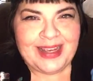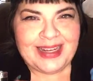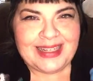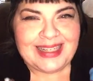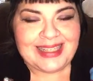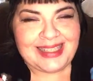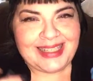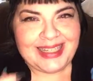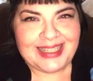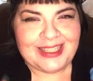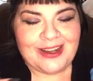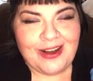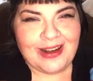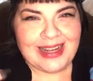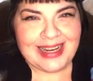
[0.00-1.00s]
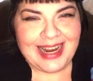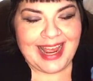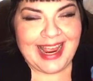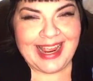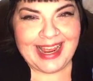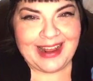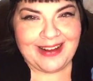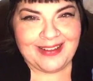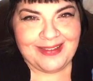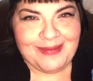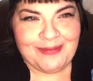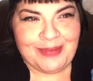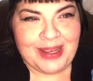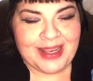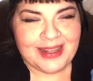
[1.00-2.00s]
to sit and talk and hang out
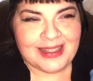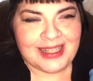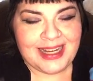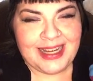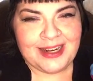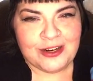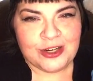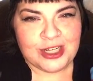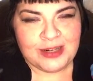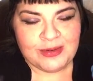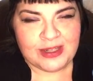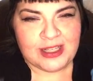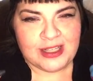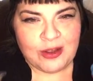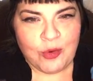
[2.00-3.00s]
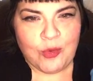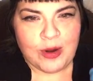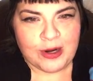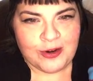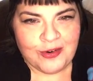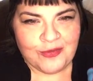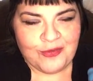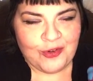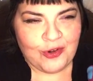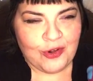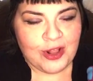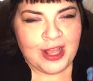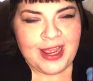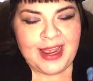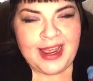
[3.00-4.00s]
because the energy was so wonderful.
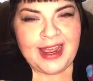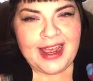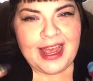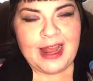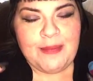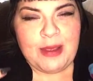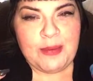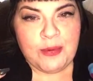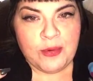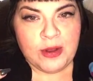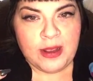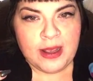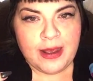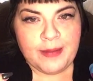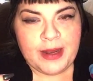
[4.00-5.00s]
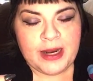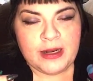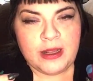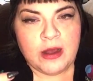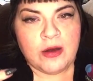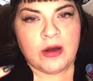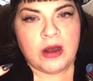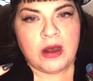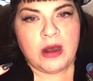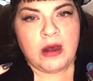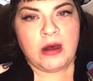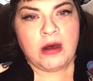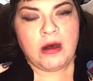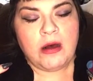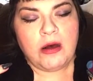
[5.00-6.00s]
And people would come in and go,
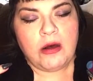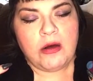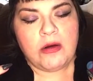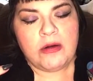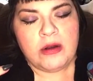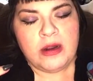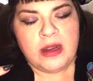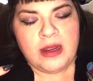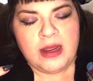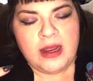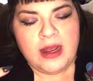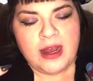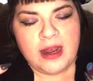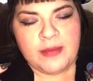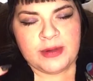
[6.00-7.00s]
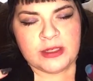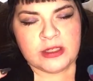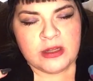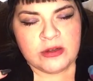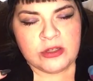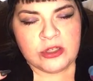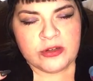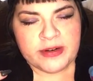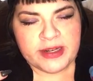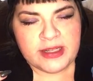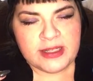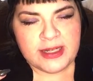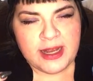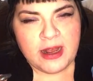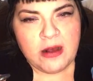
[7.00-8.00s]
oh, I'm so
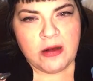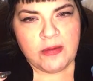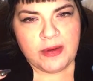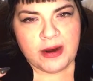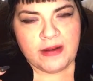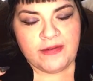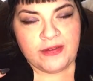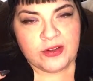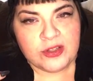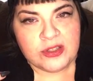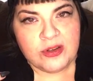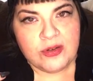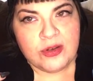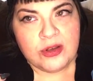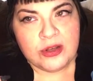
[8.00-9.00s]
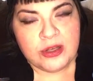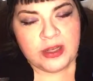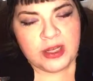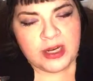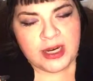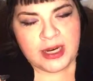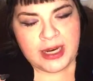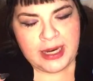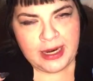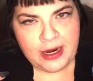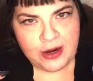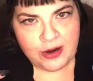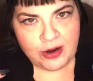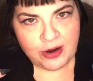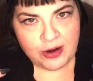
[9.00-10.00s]
stressed out, but I feel so good in
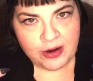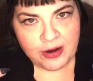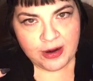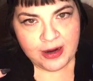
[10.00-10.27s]
here.